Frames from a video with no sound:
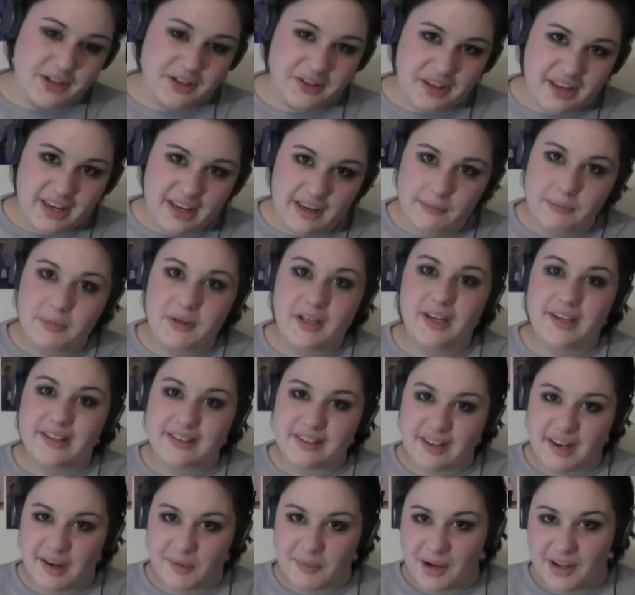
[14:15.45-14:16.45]
on
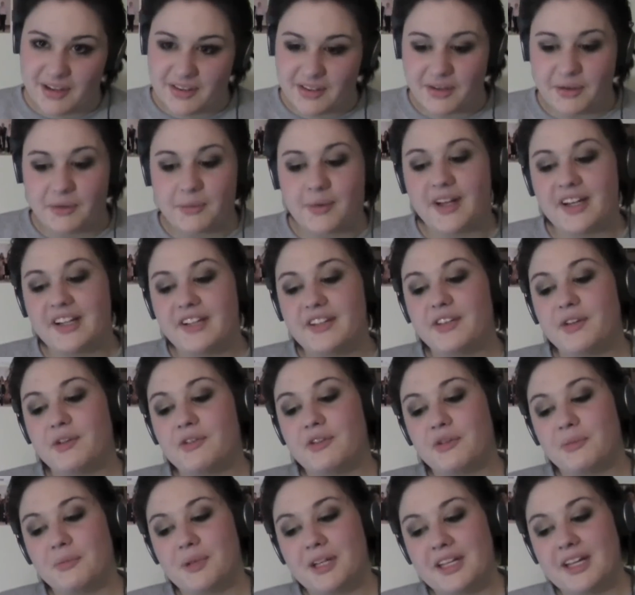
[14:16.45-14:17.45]
campus, and I'm also running
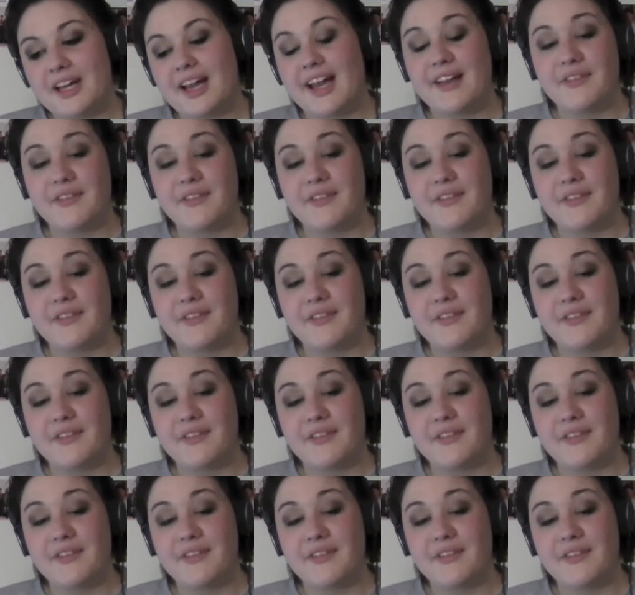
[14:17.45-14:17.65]
social media.